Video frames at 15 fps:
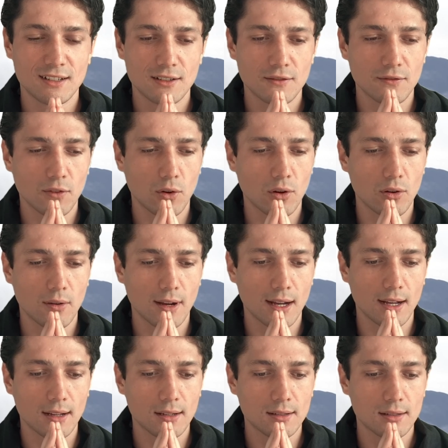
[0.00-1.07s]
for
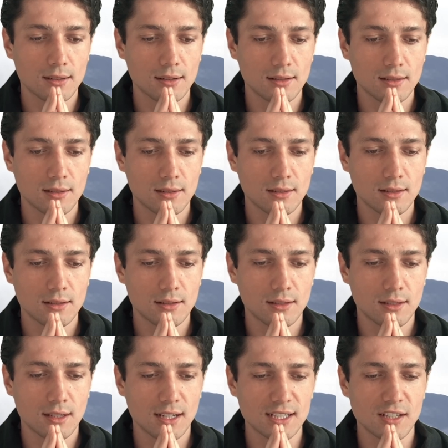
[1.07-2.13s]
a
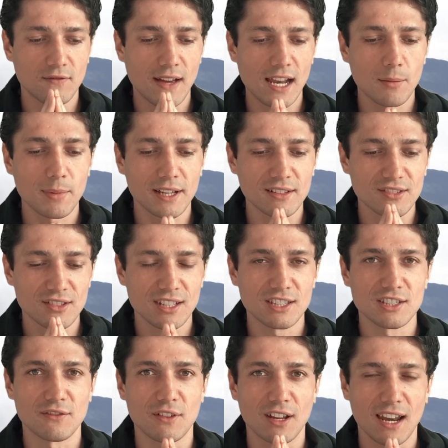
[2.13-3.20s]
developing sense
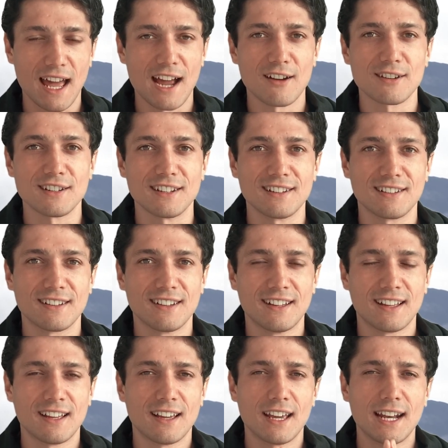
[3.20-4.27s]
of clarity
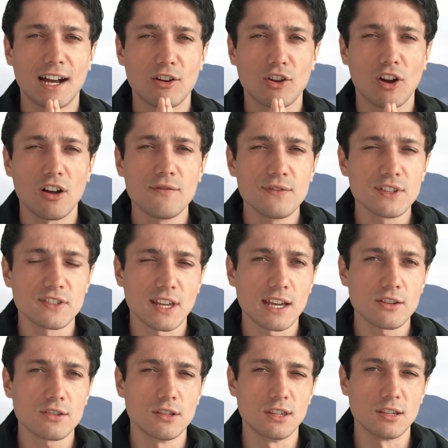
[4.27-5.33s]
in our
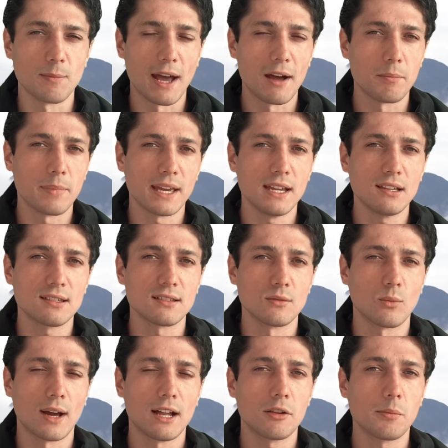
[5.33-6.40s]
conversations about peace and
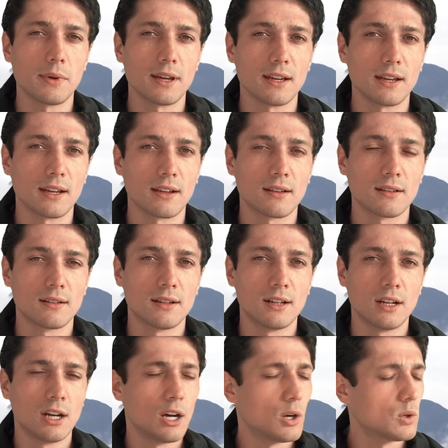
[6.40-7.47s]
well-being.
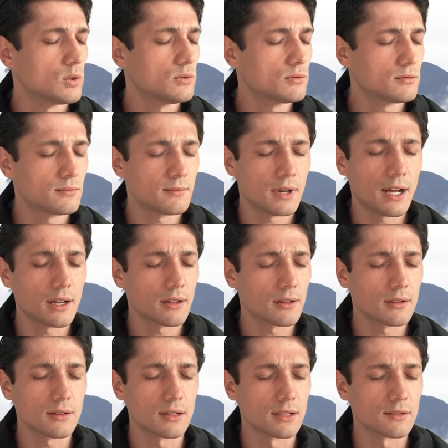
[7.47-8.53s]
Oh my
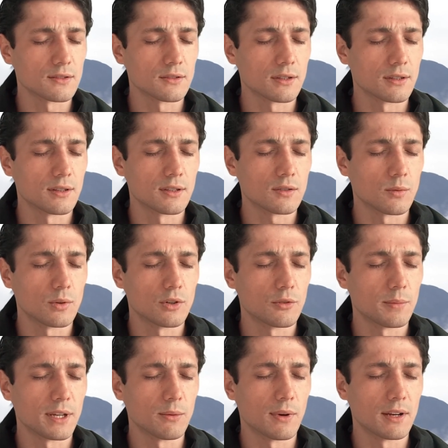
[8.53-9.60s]
goodness, could this world
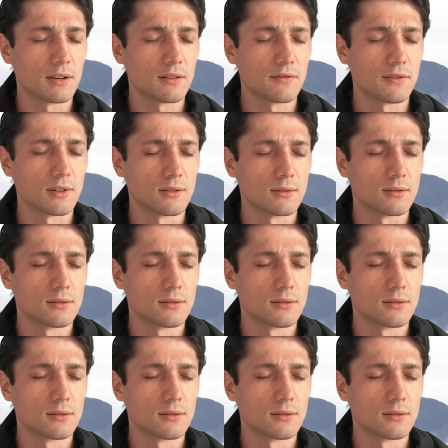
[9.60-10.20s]
be wonderful